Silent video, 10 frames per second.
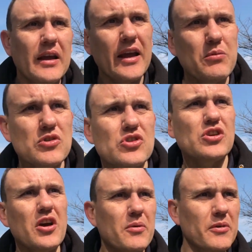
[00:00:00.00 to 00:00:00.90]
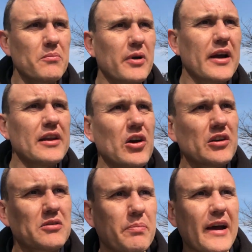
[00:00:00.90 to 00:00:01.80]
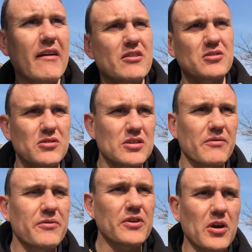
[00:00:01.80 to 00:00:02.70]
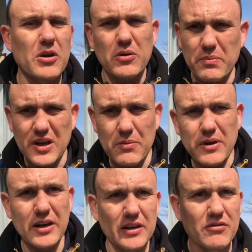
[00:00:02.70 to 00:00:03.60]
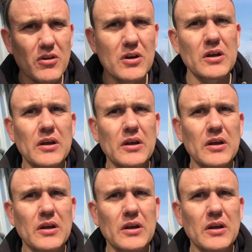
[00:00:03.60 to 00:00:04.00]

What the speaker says: He was German, but he liked Paris or something, I could be completely wrong,